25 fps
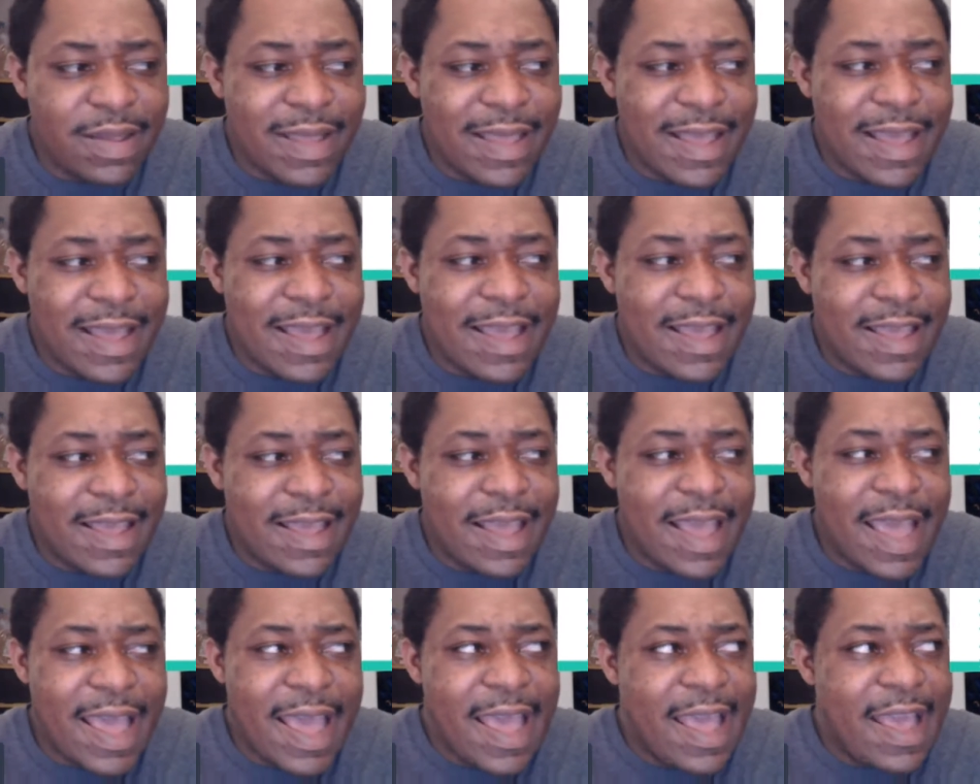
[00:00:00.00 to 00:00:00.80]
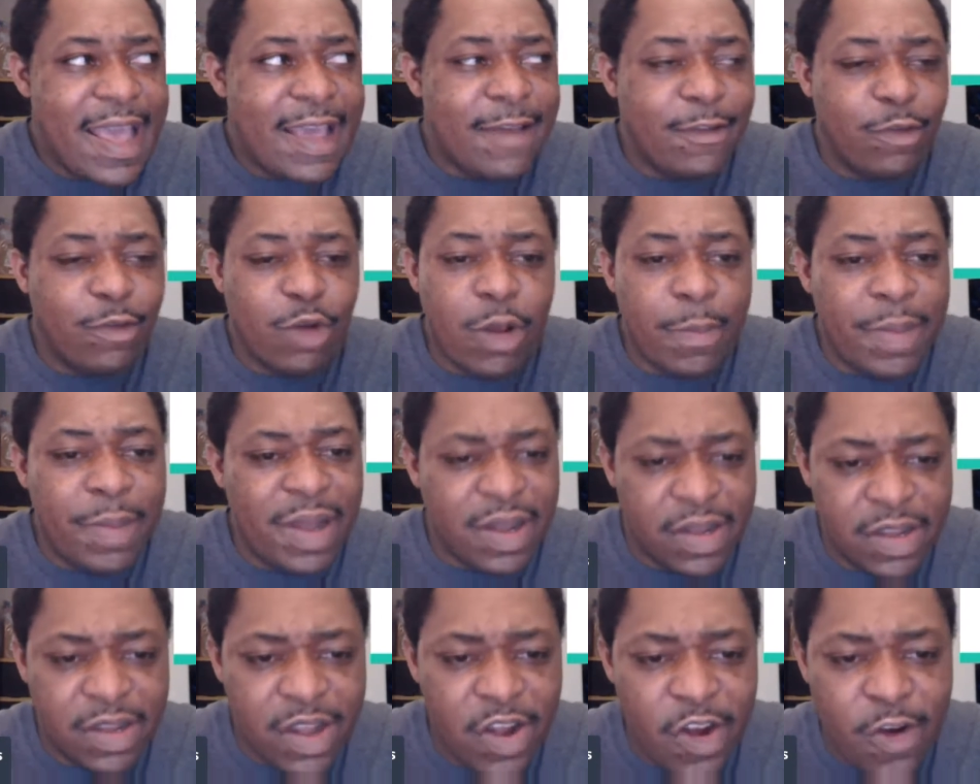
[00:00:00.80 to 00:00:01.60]
a ad
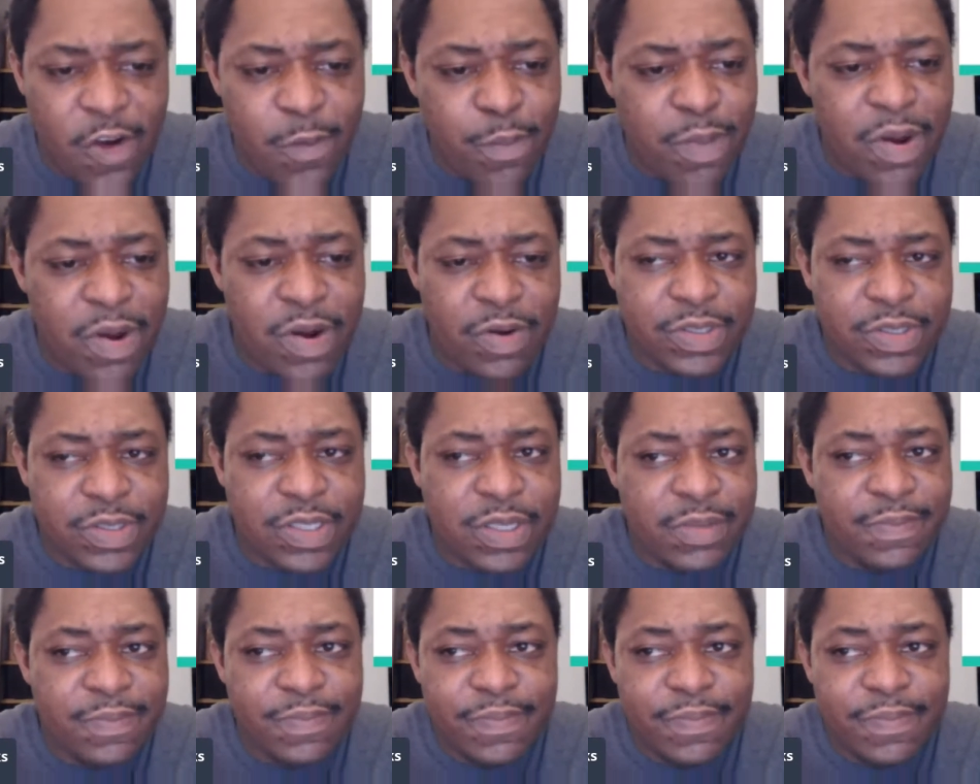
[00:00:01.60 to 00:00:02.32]
about golf balls.